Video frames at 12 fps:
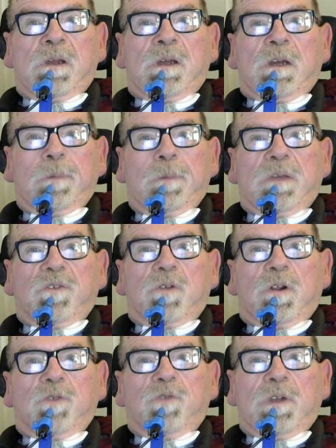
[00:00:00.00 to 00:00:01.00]
Trek
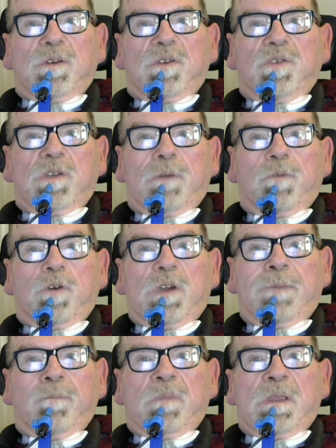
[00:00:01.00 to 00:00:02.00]
Discovery and the
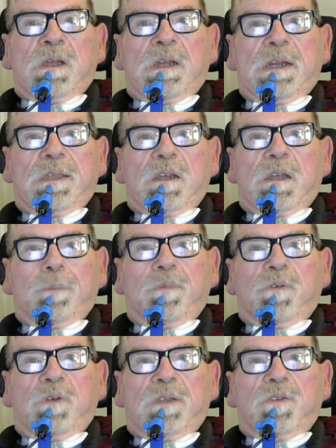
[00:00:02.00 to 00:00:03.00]
copyright suit
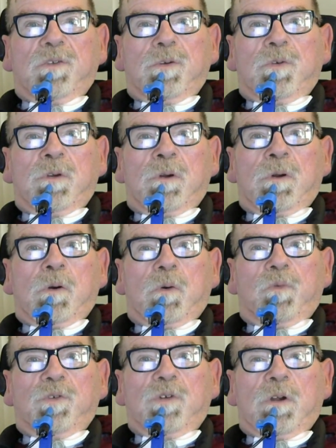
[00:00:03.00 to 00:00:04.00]
over
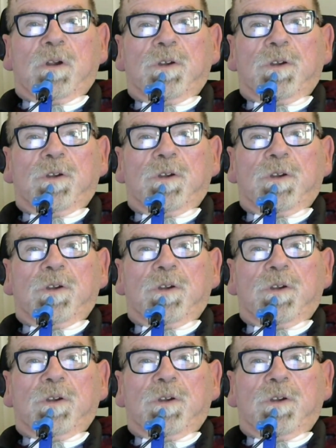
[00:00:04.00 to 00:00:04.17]
tardigrades.